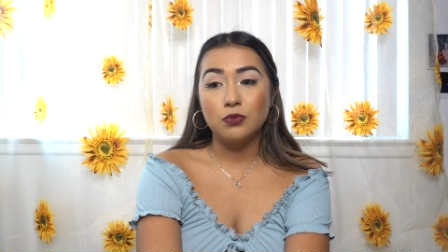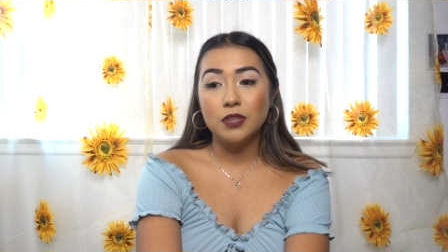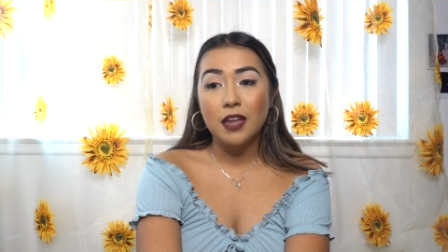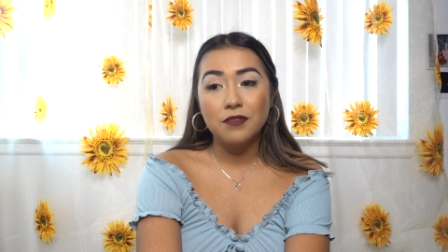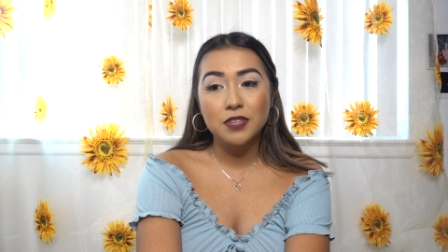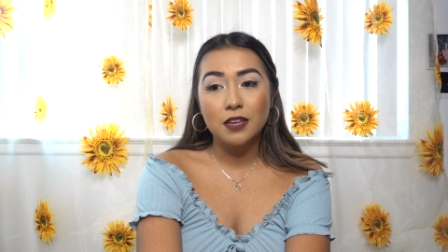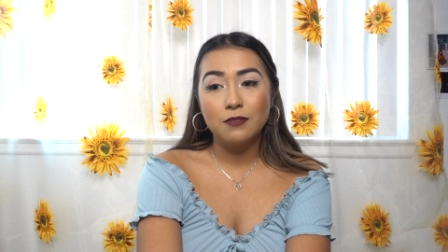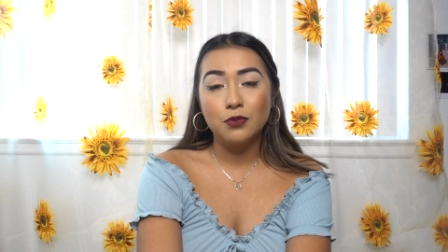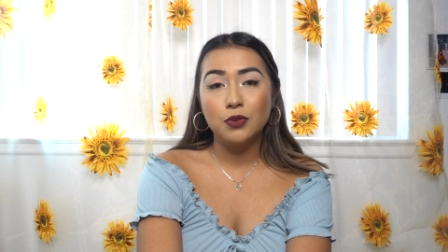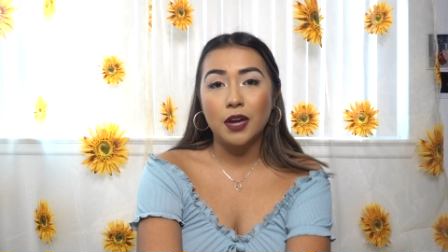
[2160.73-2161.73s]
really have to get
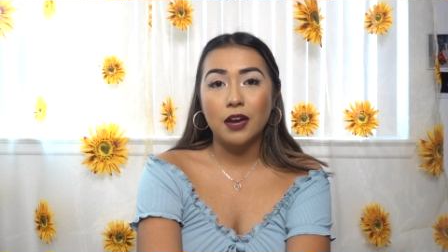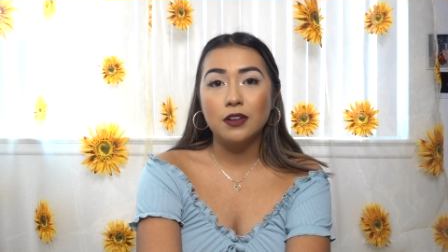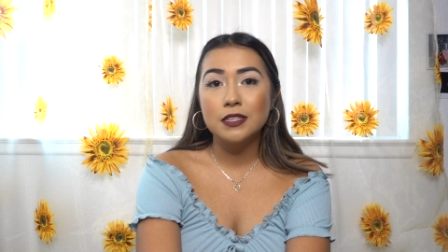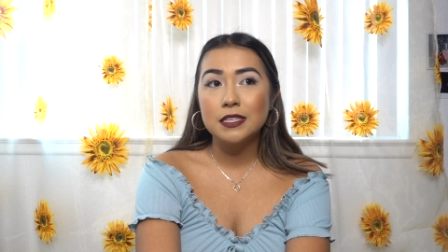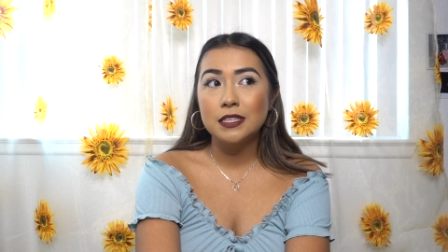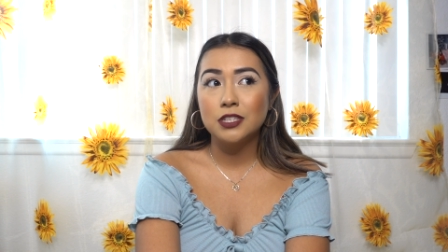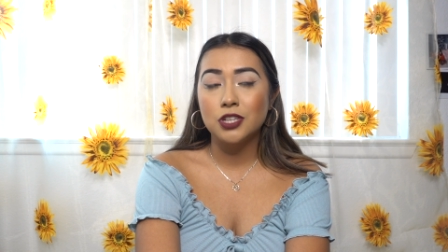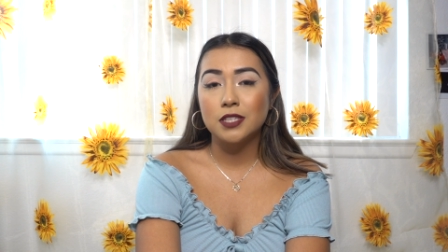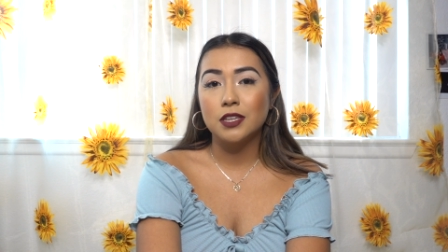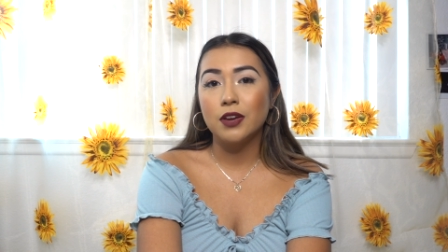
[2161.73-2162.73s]
food, I honestly
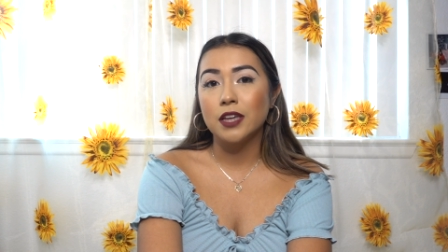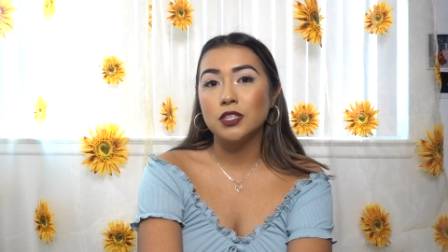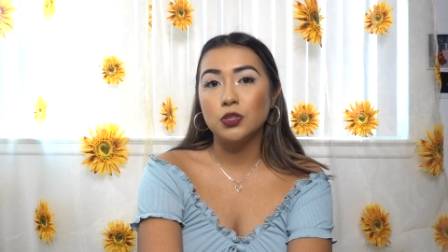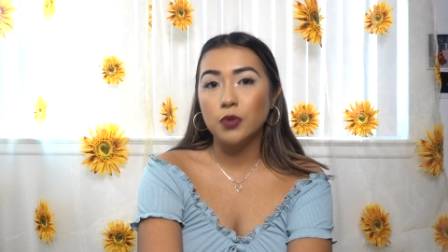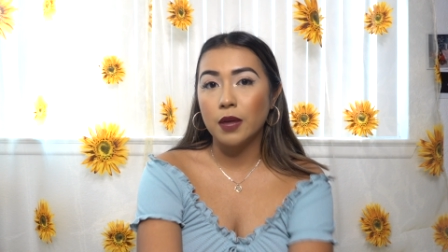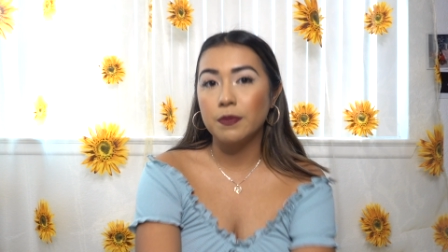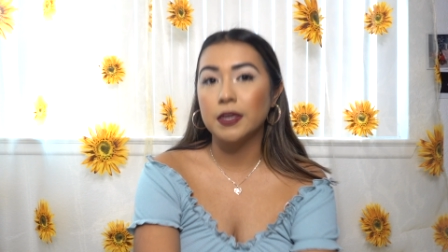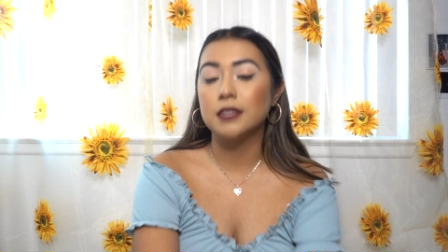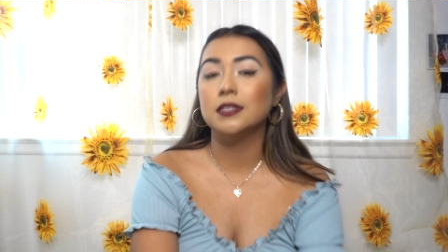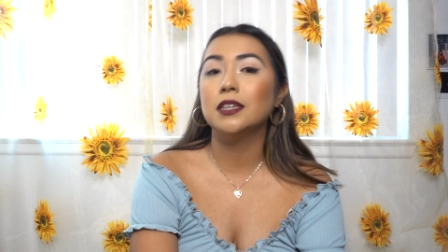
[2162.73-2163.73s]
suggest that you guys do that,
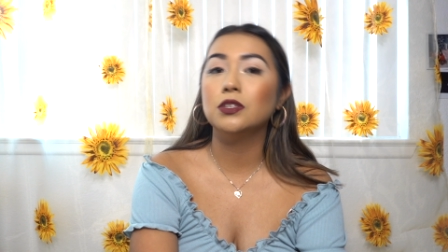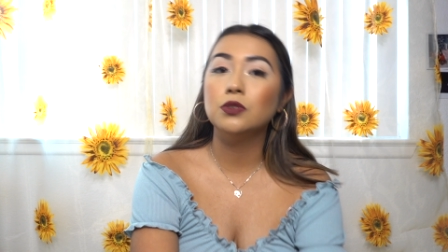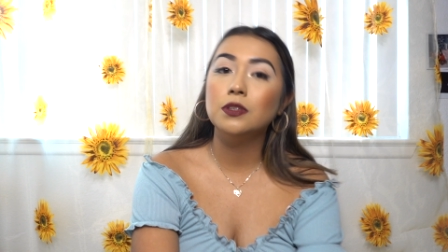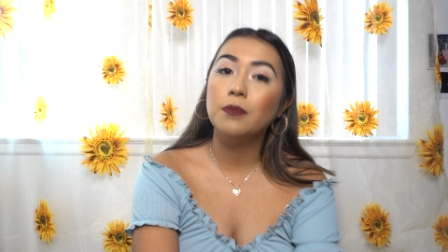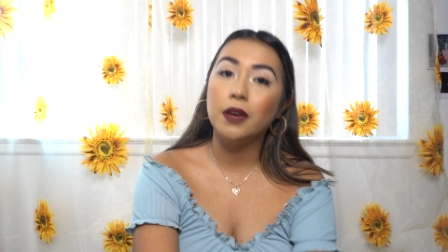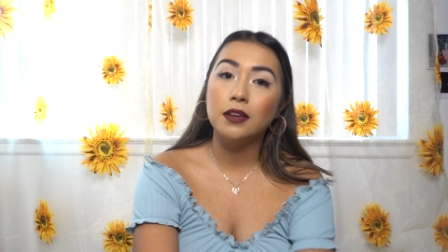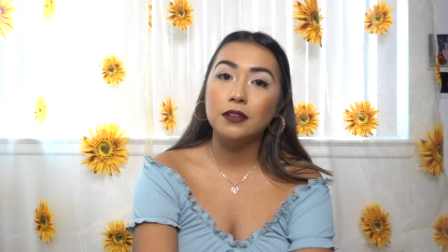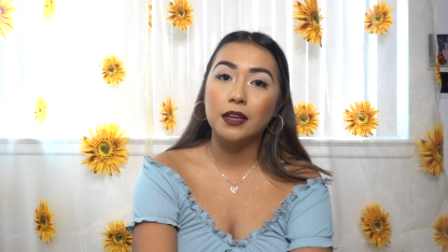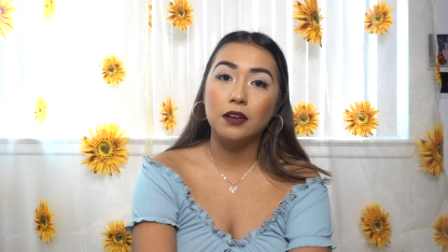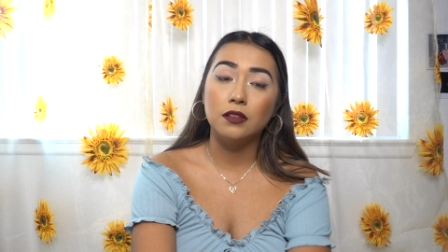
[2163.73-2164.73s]
because they do depend
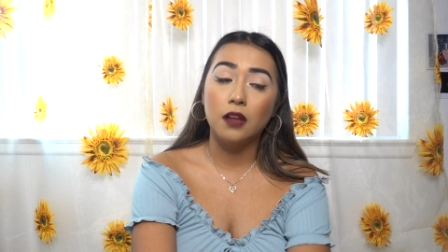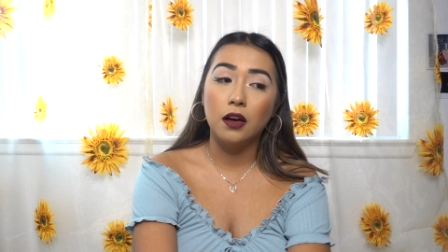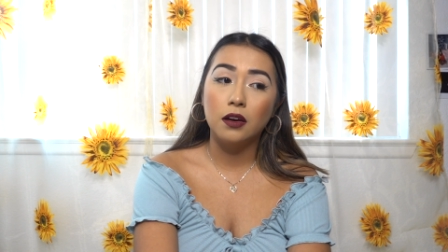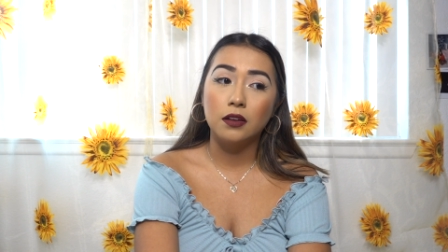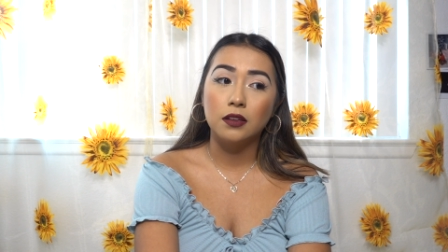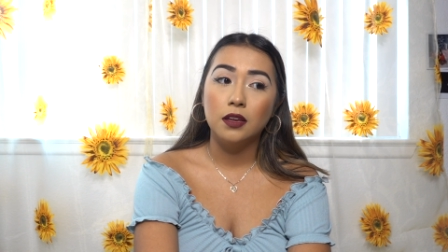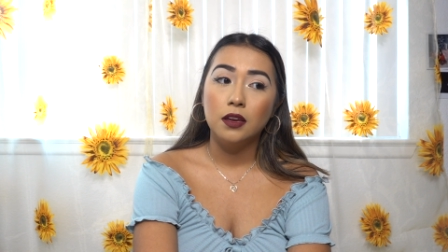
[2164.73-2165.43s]
like a lot on,